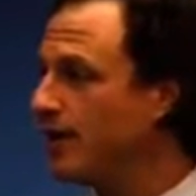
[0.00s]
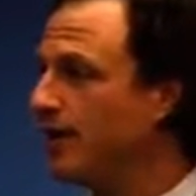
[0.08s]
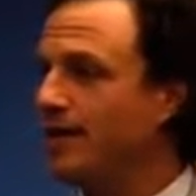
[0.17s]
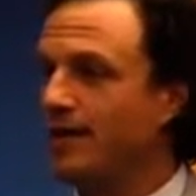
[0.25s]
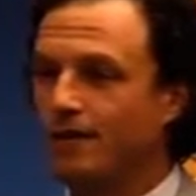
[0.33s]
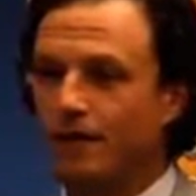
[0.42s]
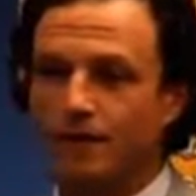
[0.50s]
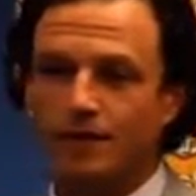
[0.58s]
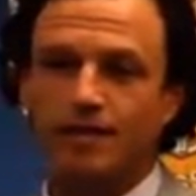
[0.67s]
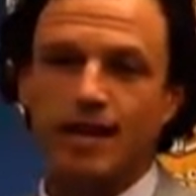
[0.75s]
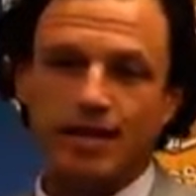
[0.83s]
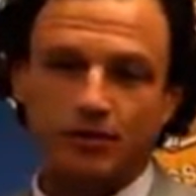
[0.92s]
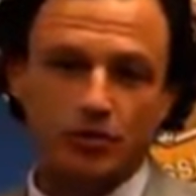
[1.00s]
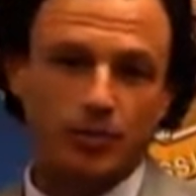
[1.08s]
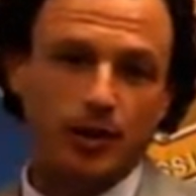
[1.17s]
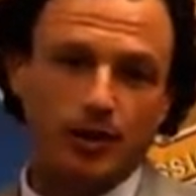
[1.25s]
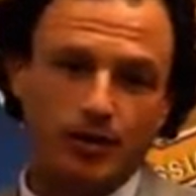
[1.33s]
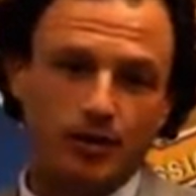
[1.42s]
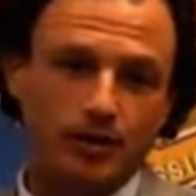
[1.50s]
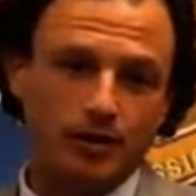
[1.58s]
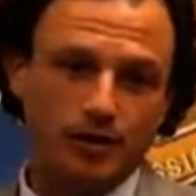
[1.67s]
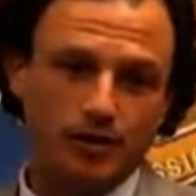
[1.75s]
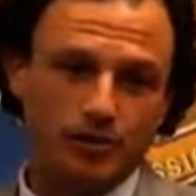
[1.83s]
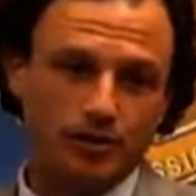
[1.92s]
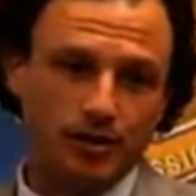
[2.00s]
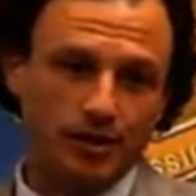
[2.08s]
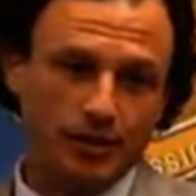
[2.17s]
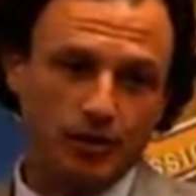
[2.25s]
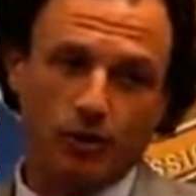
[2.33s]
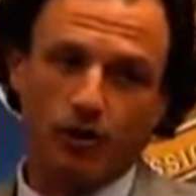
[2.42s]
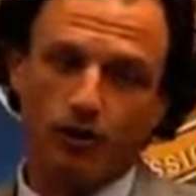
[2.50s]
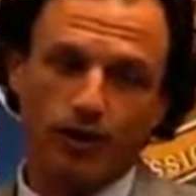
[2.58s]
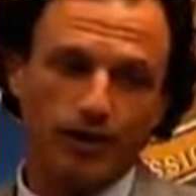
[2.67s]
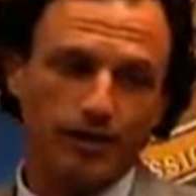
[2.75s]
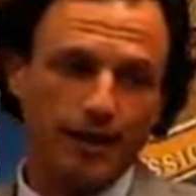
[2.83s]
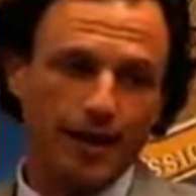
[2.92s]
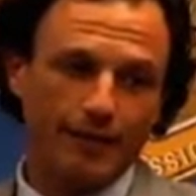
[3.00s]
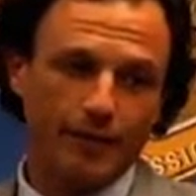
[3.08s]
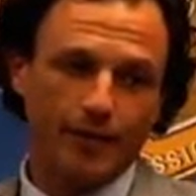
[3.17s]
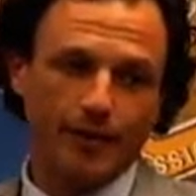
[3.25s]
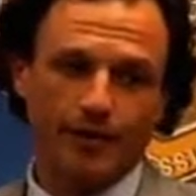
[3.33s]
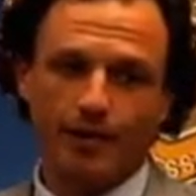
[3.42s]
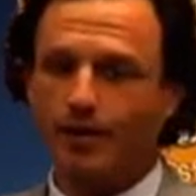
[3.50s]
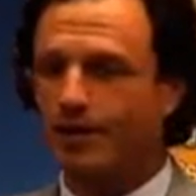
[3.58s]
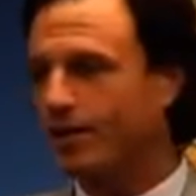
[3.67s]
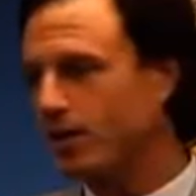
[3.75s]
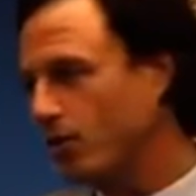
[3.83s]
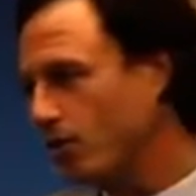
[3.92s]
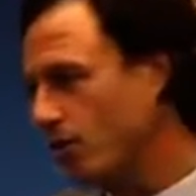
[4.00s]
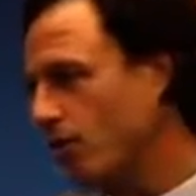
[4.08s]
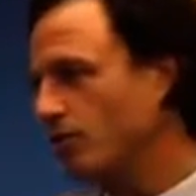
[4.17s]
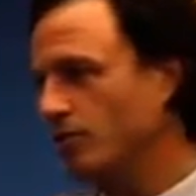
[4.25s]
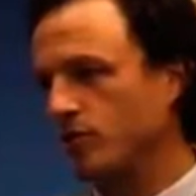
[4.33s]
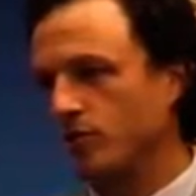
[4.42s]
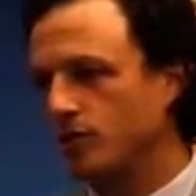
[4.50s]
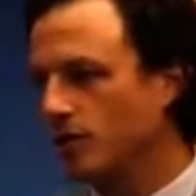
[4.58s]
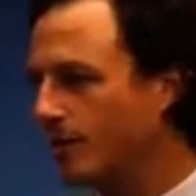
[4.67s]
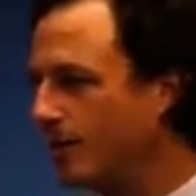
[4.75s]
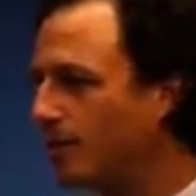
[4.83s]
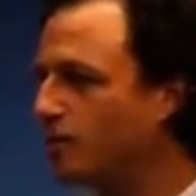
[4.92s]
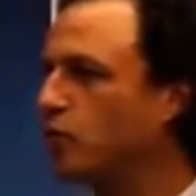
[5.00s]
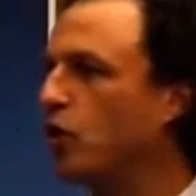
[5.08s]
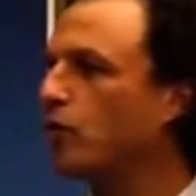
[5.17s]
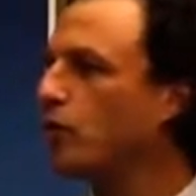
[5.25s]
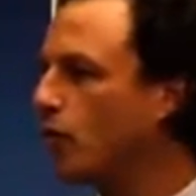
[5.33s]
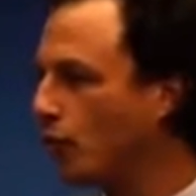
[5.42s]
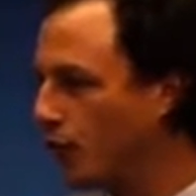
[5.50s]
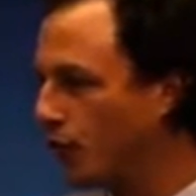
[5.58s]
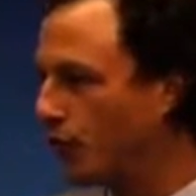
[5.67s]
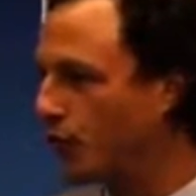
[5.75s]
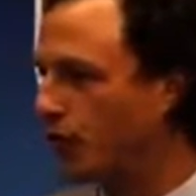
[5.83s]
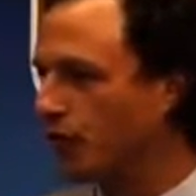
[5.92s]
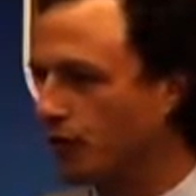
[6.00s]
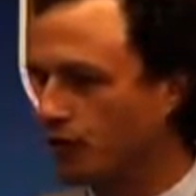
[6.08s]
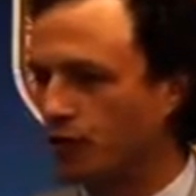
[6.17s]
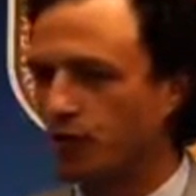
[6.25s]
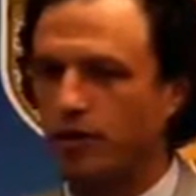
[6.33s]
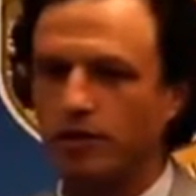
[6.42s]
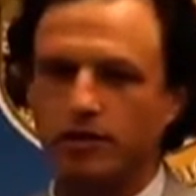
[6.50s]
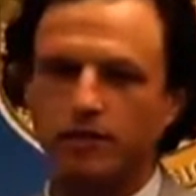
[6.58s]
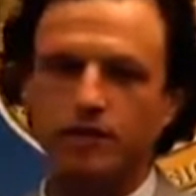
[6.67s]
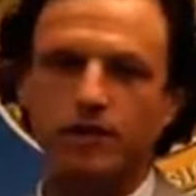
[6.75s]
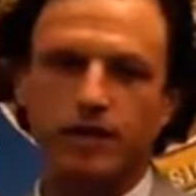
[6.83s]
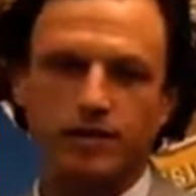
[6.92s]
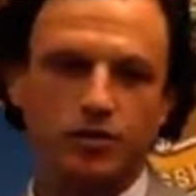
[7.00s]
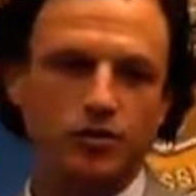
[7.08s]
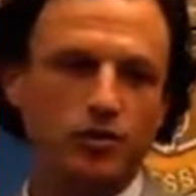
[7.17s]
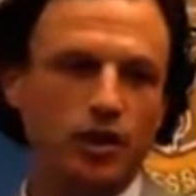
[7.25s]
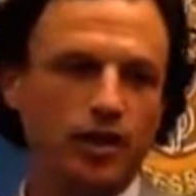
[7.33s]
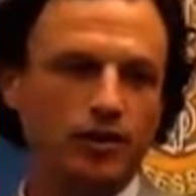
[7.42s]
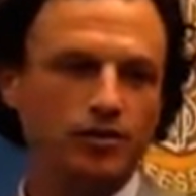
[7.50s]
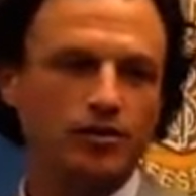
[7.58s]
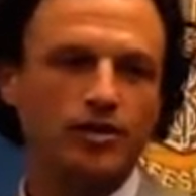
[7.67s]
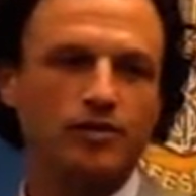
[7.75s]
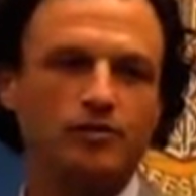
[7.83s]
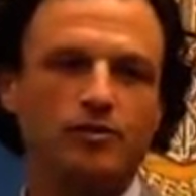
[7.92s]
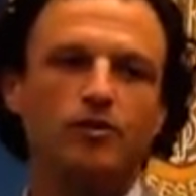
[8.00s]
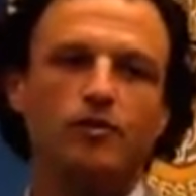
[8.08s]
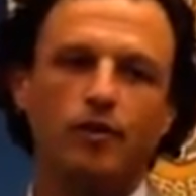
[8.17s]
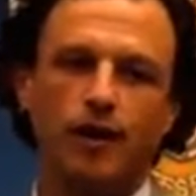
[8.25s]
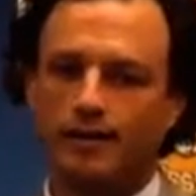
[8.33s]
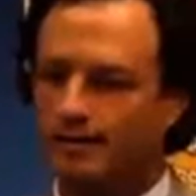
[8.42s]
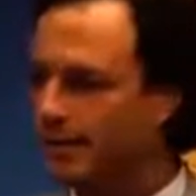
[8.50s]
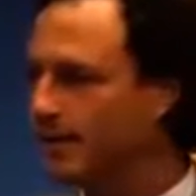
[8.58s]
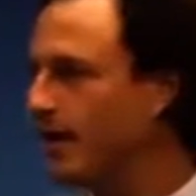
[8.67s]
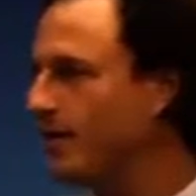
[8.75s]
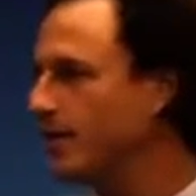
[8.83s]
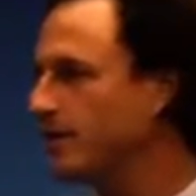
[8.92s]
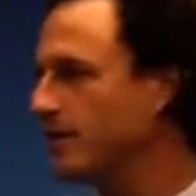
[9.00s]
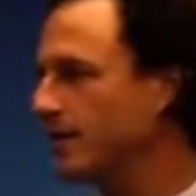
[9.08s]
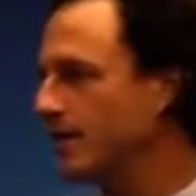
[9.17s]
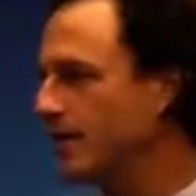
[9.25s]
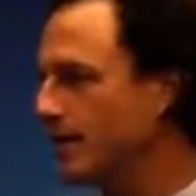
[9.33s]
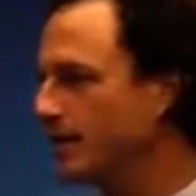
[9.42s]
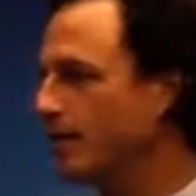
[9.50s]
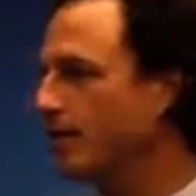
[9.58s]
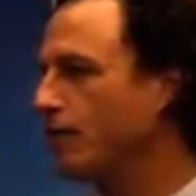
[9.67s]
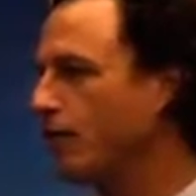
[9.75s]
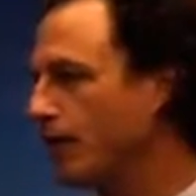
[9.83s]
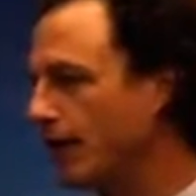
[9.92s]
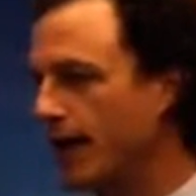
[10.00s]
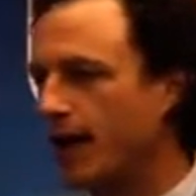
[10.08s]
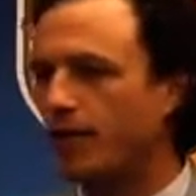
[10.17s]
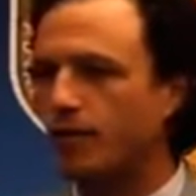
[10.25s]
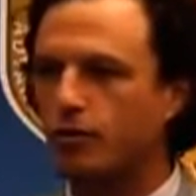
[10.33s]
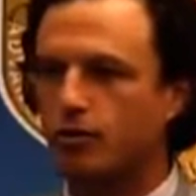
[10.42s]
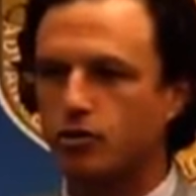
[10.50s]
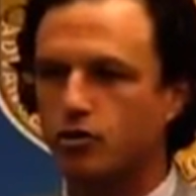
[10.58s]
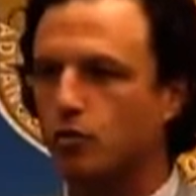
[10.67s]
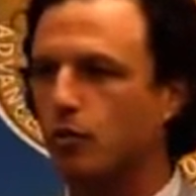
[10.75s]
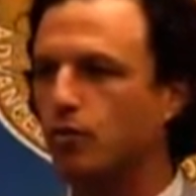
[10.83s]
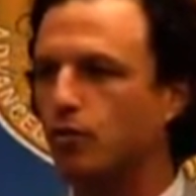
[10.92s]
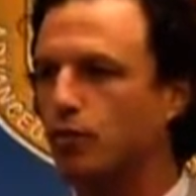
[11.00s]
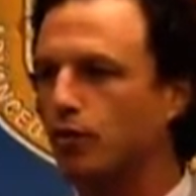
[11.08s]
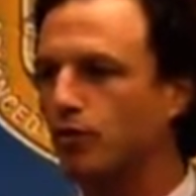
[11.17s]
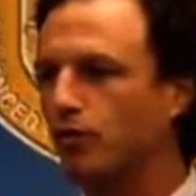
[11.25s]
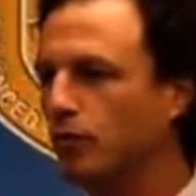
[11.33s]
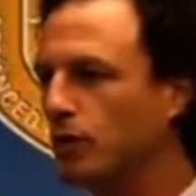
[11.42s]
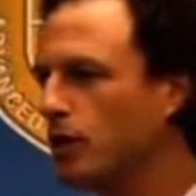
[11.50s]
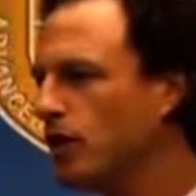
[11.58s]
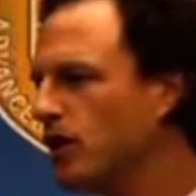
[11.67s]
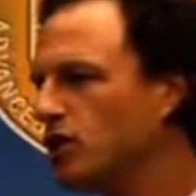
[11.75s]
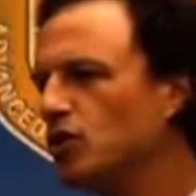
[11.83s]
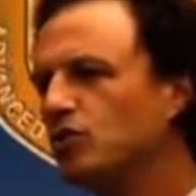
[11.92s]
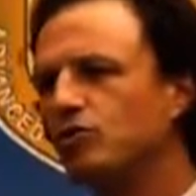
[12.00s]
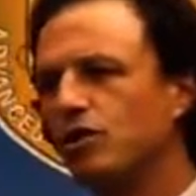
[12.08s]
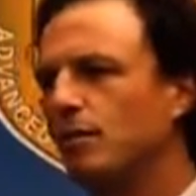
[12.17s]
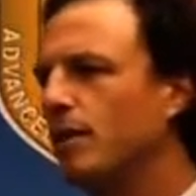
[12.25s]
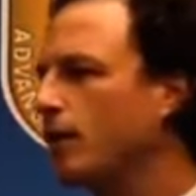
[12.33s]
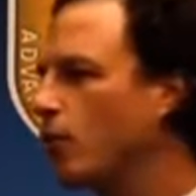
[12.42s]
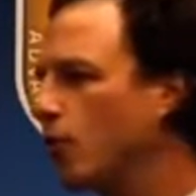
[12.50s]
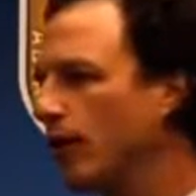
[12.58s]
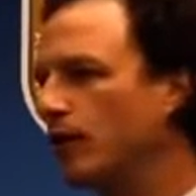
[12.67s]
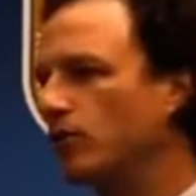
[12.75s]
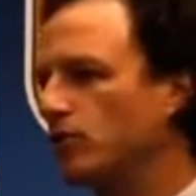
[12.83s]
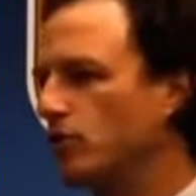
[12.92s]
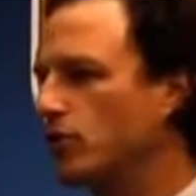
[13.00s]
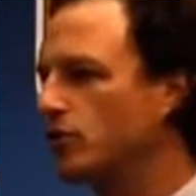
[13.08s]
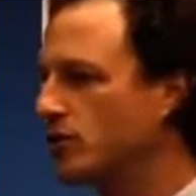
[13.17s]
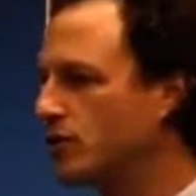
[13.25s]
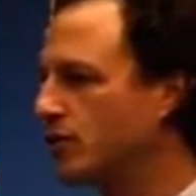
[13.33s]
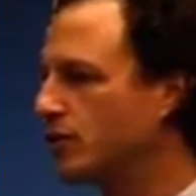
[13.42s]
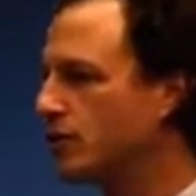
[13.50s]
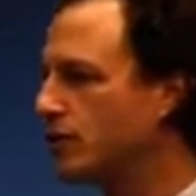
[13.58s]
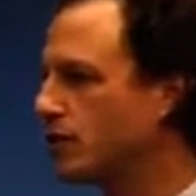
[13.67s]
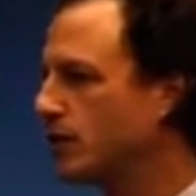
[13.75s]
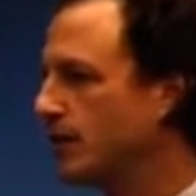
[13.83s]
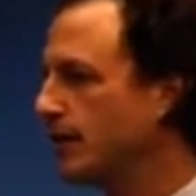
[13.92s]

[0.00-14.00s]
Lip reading: Even if it's an extraperitoneal injury and you're already in the abdomen, go close it with some absorbable suture of your choice. If you can get 2 layers in, great. You obviously keep a Foley catheter or a suprapubic tube. Usually about a week or so is sufficient.